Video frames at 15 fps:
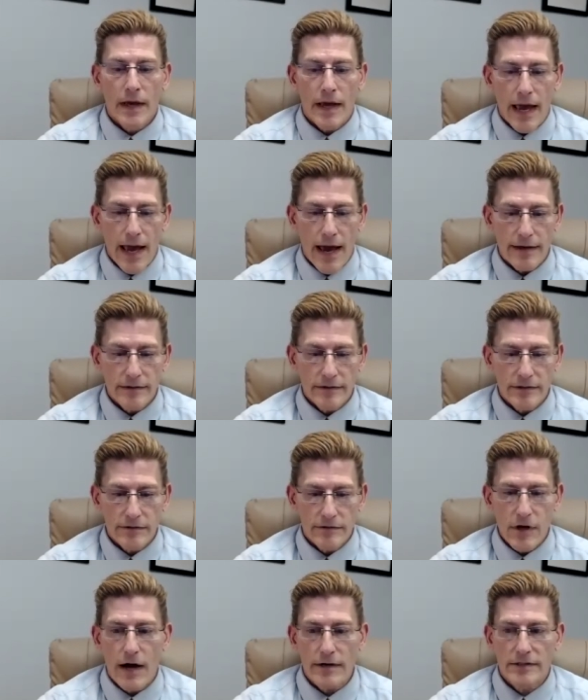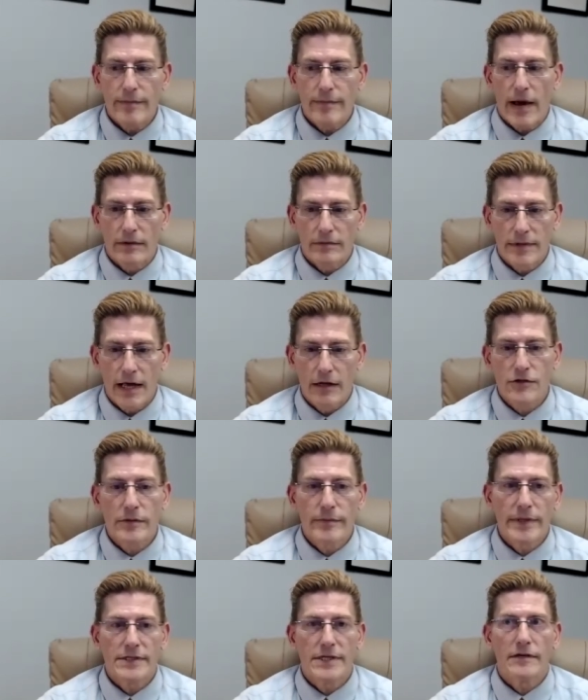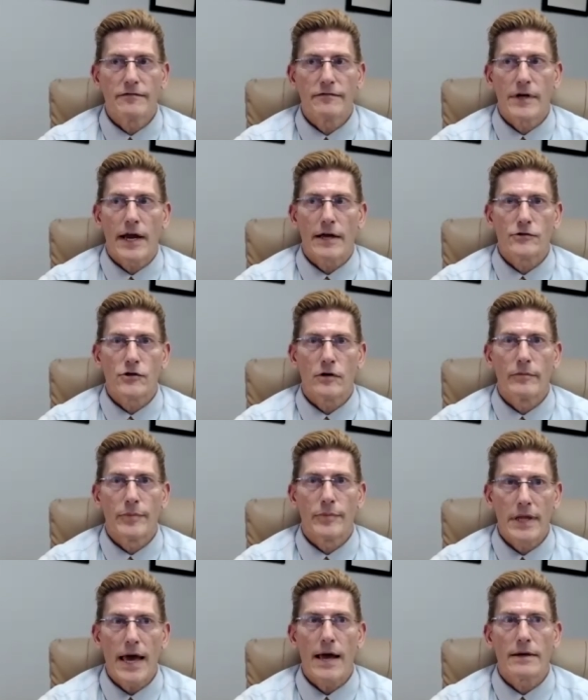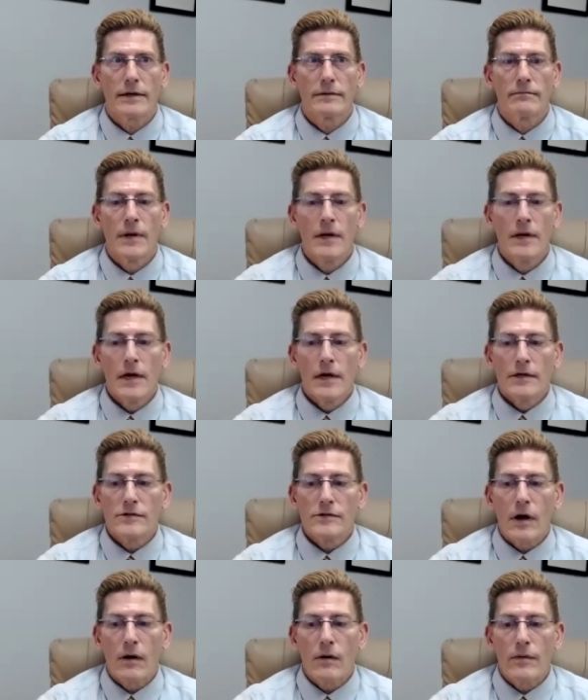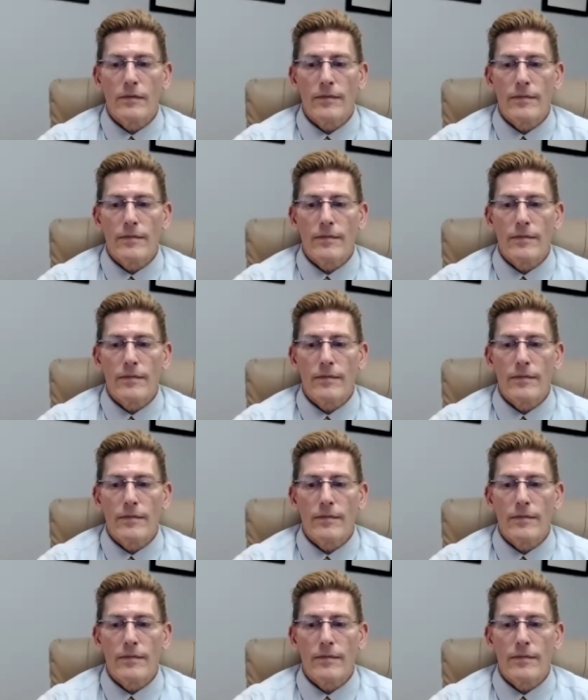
and talked about LGBT financial planning. So